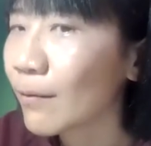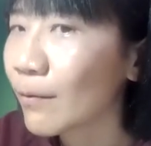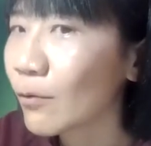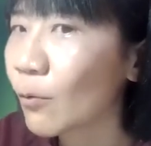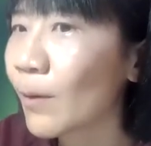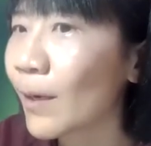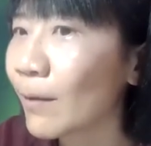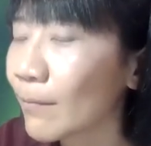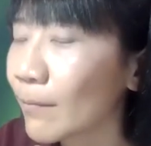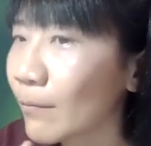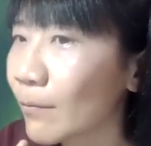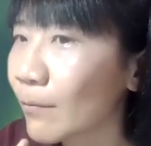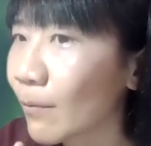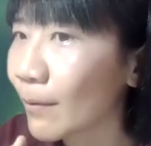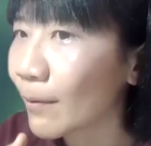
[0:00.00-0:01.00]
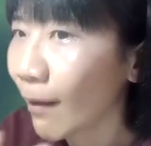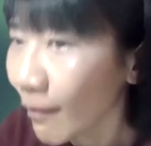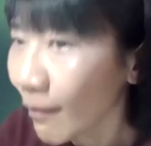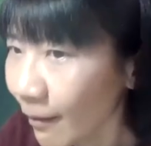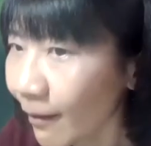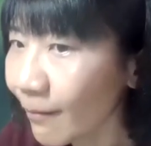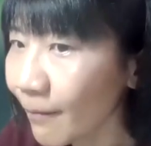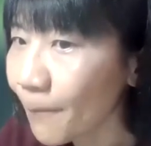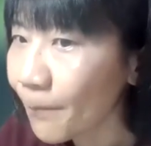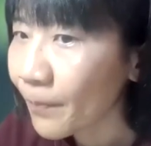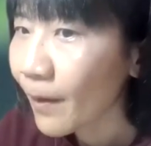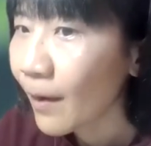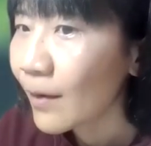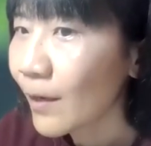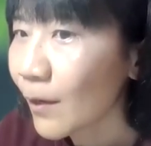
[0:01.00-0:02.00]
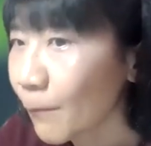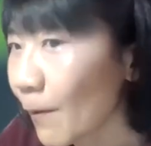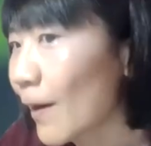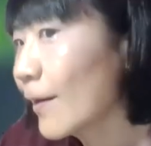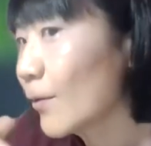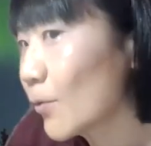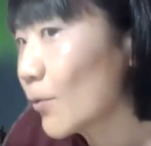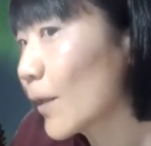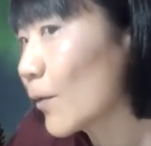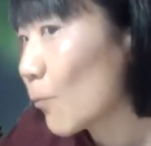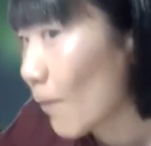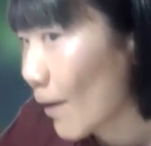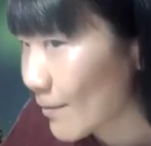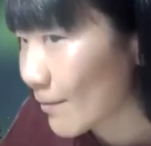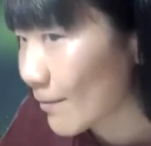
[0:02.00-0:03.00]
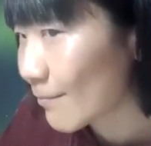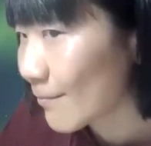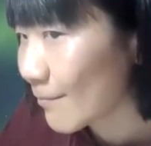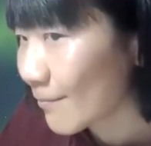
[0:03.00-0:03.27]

doing nothing, referring to the US.